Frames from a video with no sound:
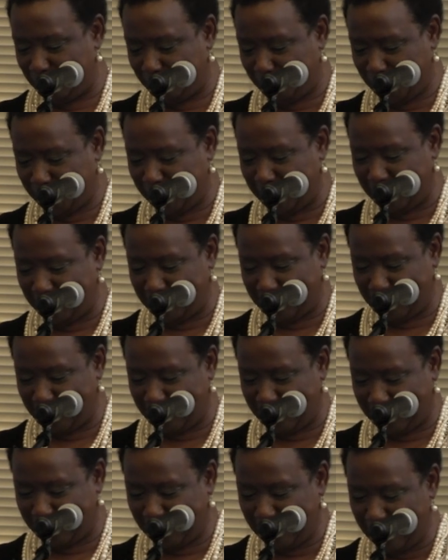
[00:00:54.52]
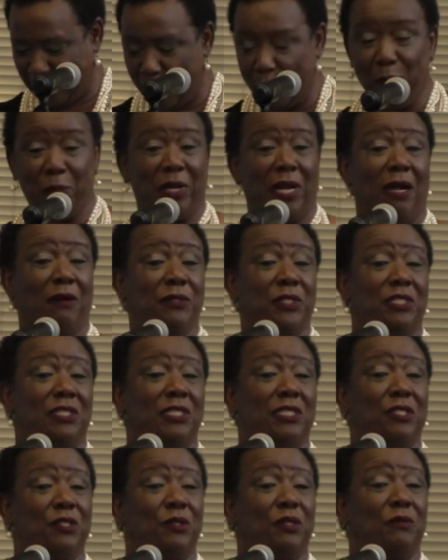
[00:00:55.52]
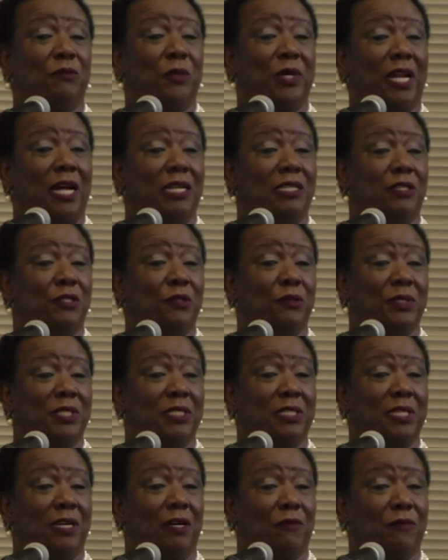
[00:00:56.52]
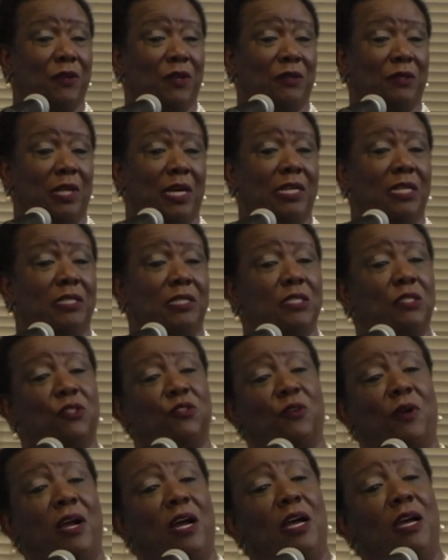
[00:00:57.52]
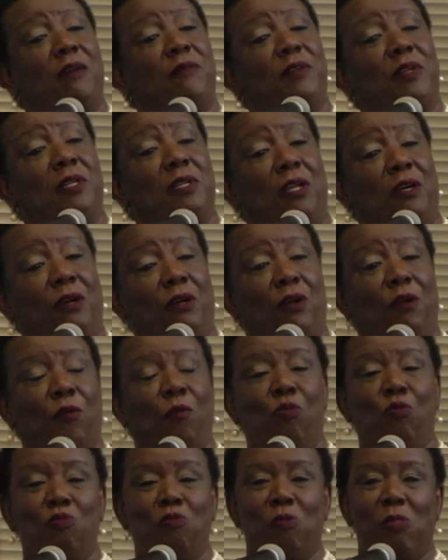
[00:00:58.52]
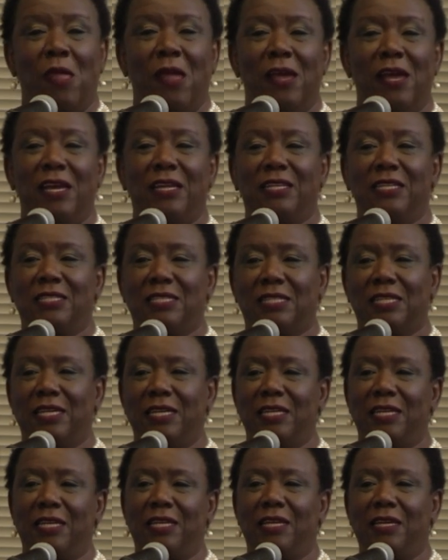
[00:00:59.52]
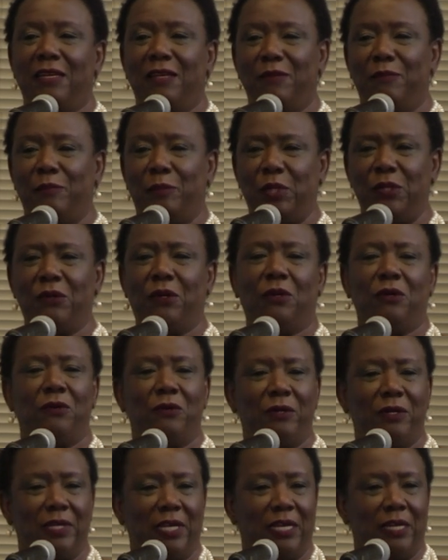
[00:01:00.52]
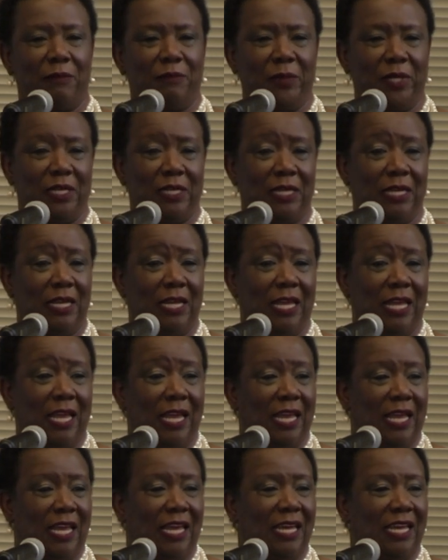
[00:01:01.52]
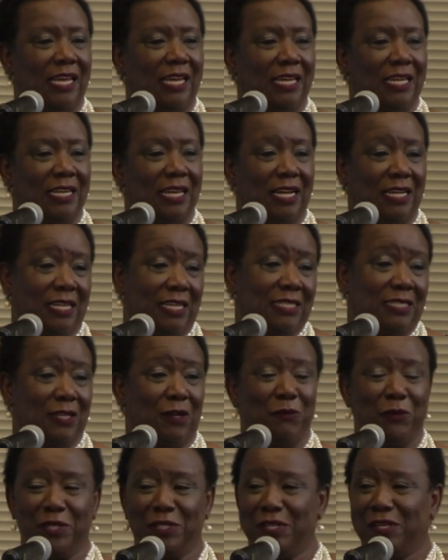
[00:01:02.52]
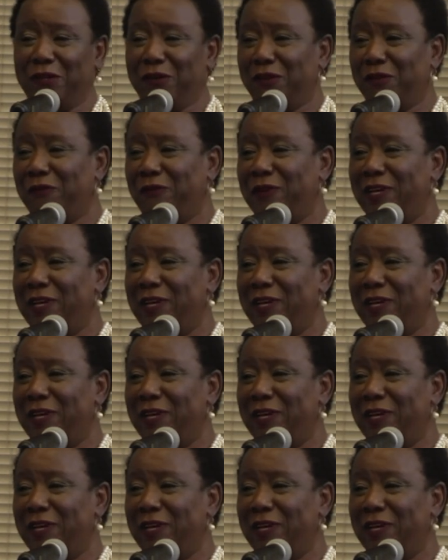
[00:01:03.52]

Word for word: pun intended, but I was just doing what I do in South Carolina, just driving along. And this lady blew her horn at me and I guess I wasn't going